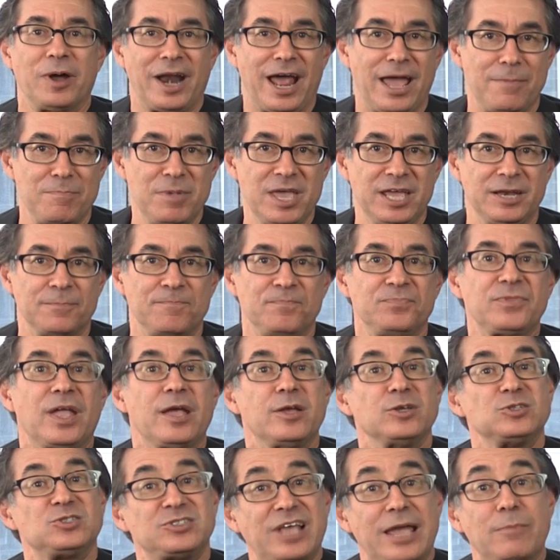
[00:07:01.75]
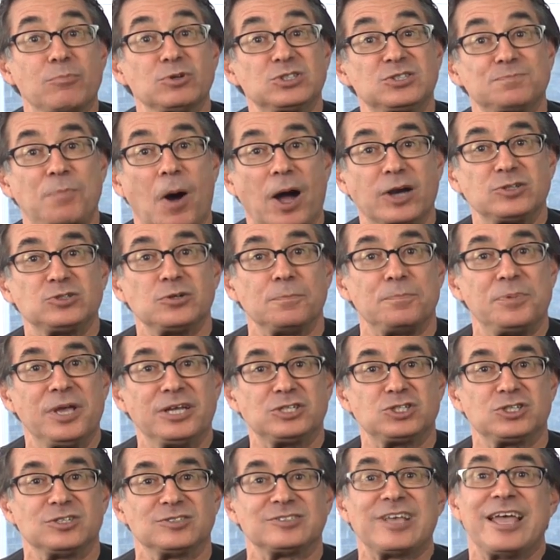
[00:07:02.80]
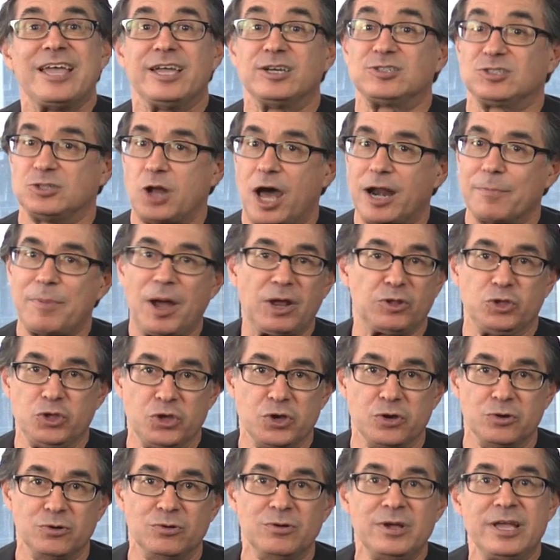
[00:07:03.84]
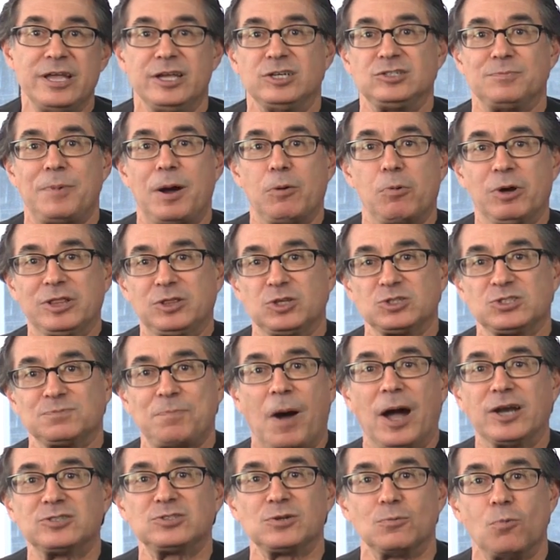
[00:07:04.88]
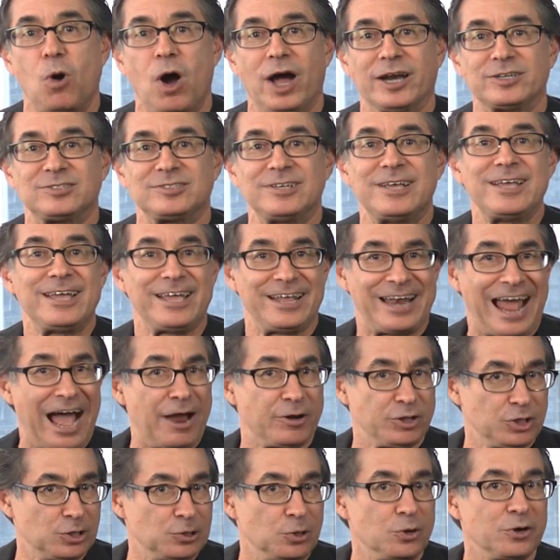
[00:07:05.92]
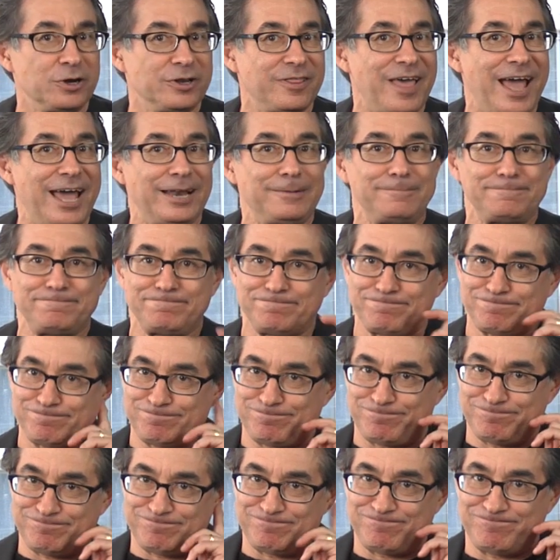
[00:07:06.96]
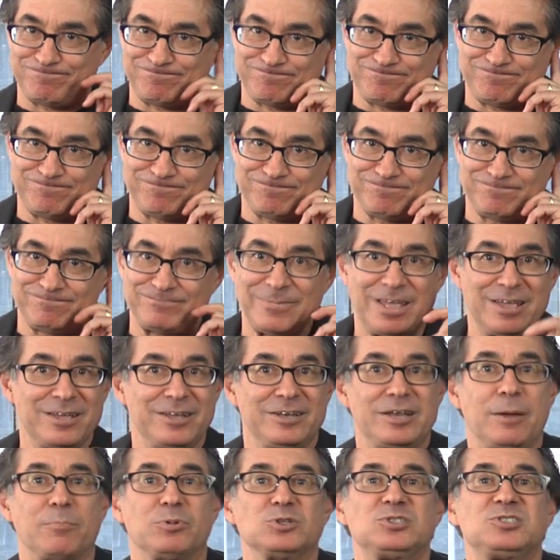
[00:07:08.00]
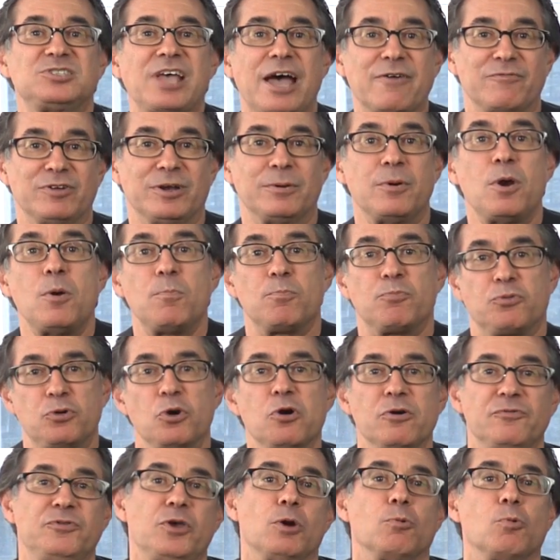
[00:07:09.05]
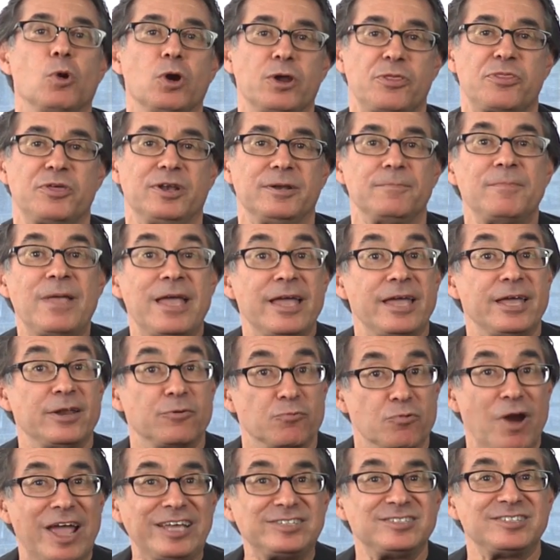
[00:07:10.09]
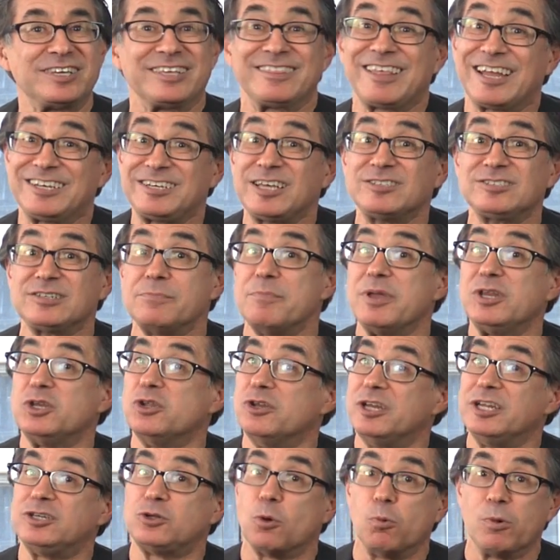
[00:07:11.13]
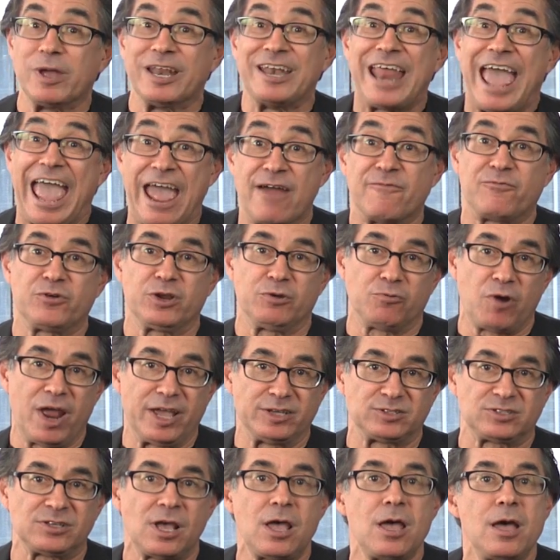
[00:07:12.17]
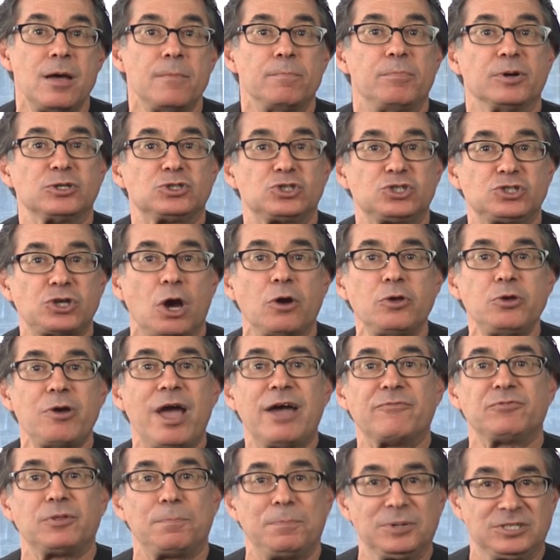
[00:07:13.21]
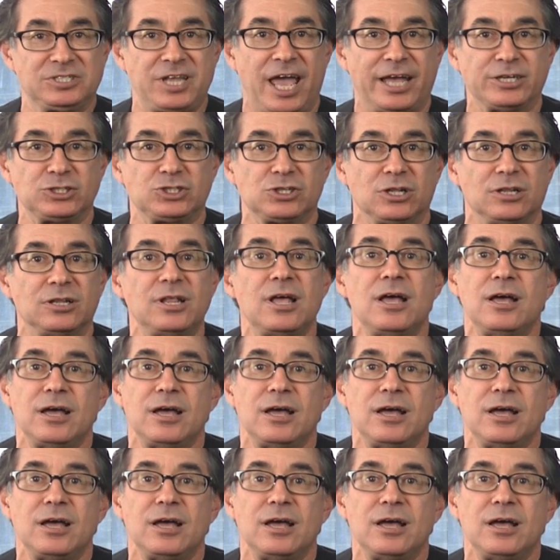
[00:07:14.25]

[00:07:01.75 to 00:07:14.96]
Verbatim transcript: what I mean. Same with sponsor pitches. It's not about you, it's about what the sponsor wants. And how do you learn that? Number seven, prove you're worth it in racing, that doesn't mean you need to win every race, but show you have the potential.